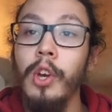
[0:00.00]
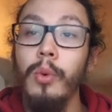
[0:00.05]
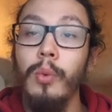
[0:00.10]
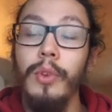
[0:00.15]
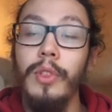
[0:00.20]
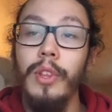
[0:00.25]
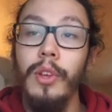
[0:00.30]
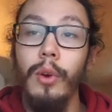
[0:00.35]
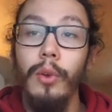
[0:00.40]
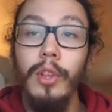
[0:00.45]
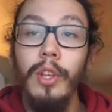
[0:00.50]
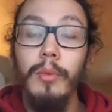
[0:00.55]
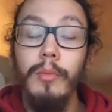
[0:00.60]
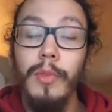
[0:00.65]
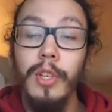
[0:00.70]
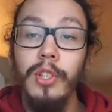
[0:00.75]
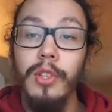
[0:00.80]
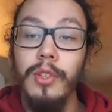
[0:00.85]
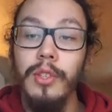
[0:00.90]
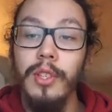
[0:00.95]
with the only
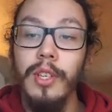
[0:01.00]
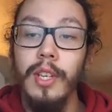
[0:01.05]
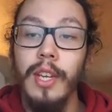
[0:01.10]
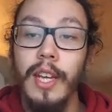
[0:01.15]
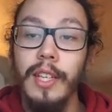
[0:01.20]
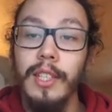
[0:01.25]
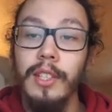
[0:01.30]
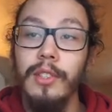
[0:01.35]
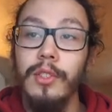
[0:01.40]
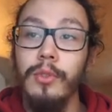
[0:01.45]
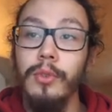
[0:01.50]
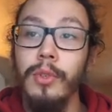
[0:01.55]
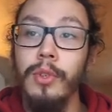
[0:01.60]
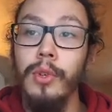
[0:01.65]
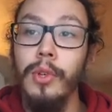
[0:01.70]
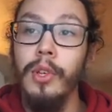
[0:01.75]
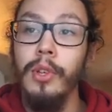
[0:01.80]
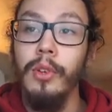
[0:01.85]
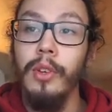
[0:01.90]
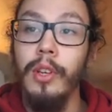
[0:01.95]
emissions connected to
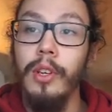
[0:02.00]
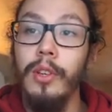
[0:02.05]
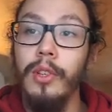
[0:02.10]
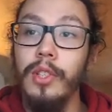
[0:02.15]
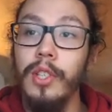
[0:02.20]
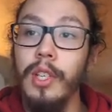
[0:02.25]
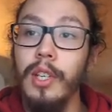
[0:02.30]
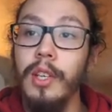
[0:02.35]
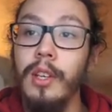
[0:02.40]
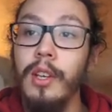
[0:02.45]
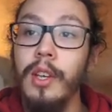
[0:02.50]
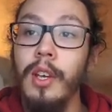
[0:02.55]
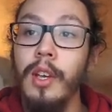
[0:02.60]
nuclear energy